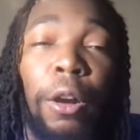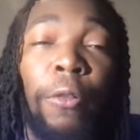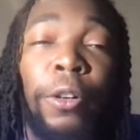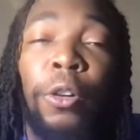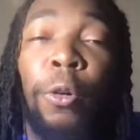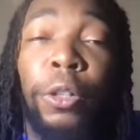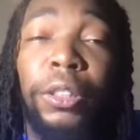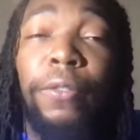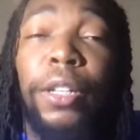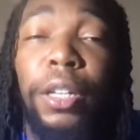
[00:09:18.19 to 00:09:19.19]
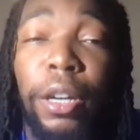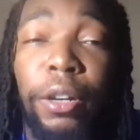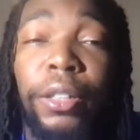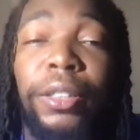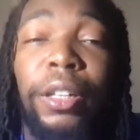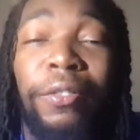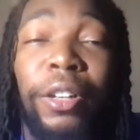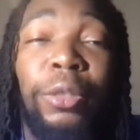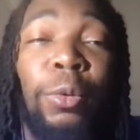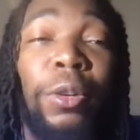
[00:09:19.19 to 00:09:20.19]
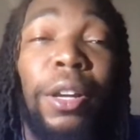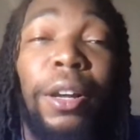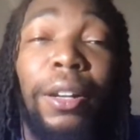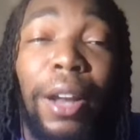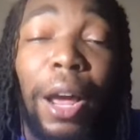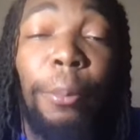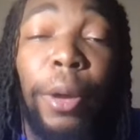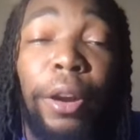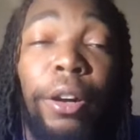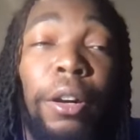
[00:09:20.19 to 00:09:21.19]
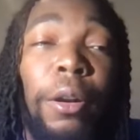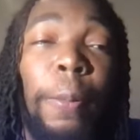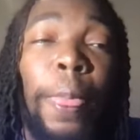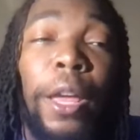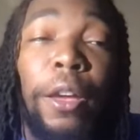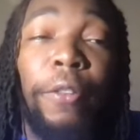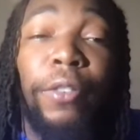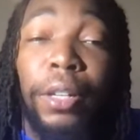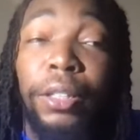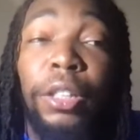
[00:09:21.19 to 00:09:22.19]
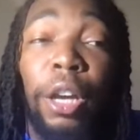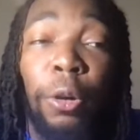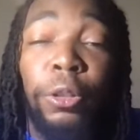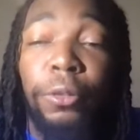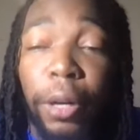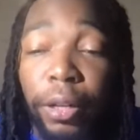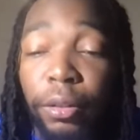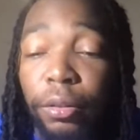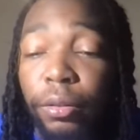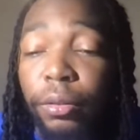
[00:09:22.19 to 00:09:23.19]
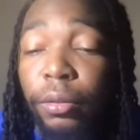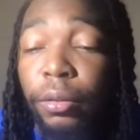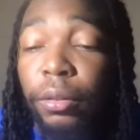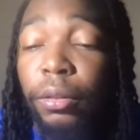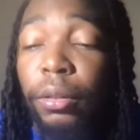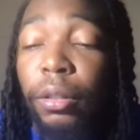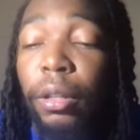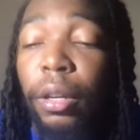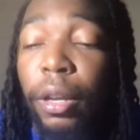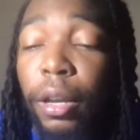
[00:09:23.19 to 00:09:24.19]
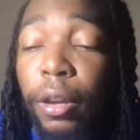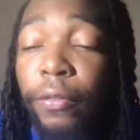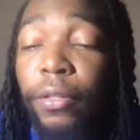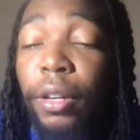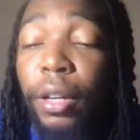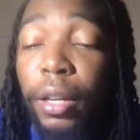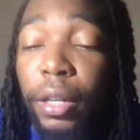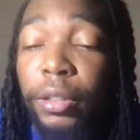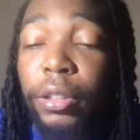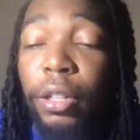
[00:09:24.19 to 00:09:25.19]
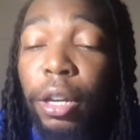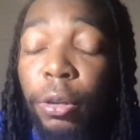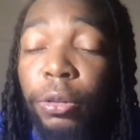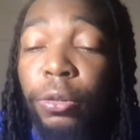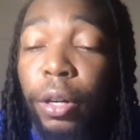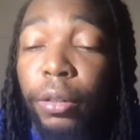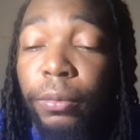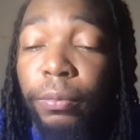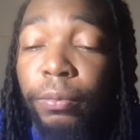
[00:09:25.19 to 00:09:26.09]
Over the course of the year, this defense will get a lot better if it's coached right. If it's coached right.